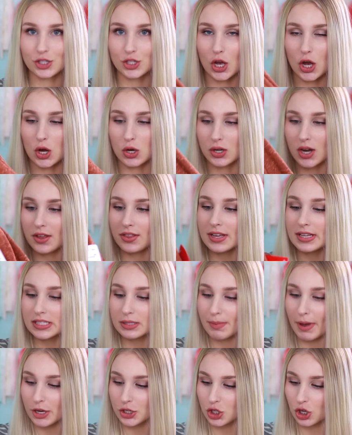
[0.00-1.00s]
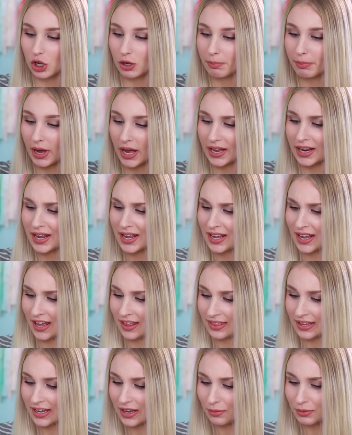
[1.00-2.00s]
So nothing special, but
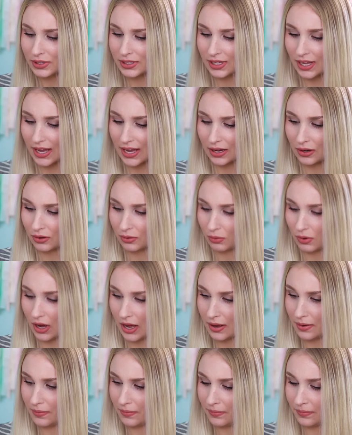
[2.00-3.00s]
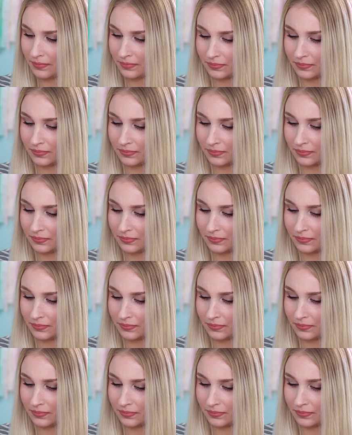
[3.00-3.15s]
I think it was like, what?